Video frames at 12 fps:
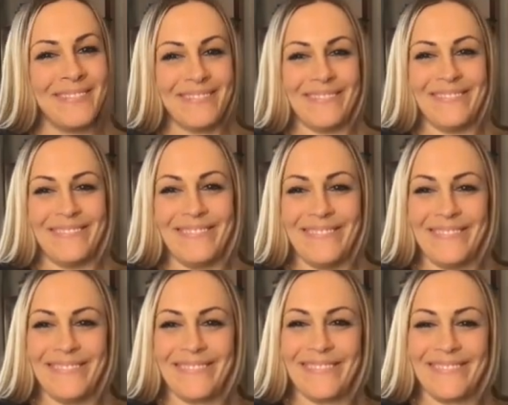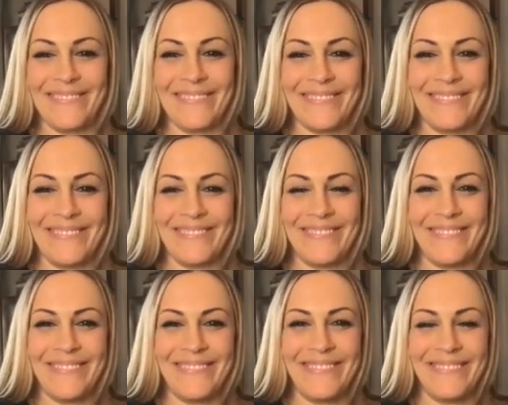
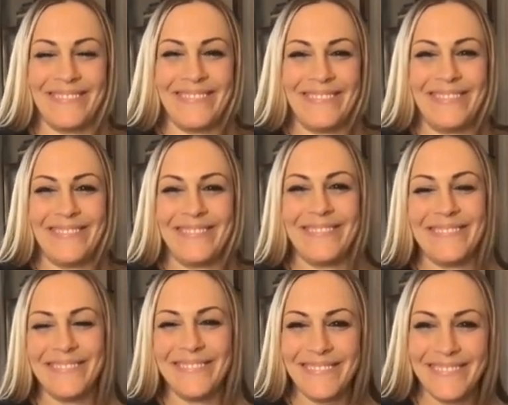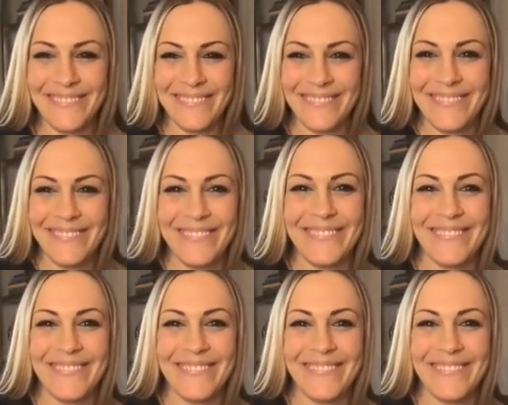The person shown says nothing.